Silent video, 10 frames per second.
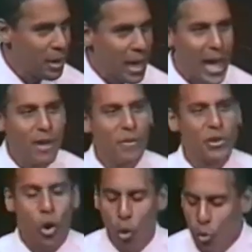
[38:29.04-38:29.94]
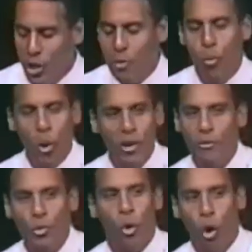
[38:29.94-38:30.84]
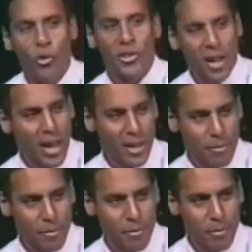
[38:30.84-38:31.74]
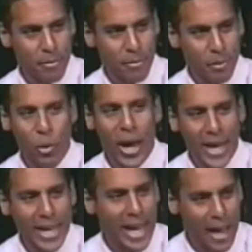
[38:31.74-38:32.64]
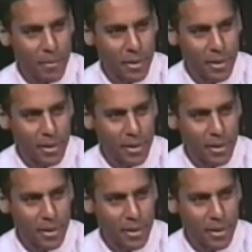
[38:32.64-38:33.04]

And if it's only one of you all the time, you are handicapped.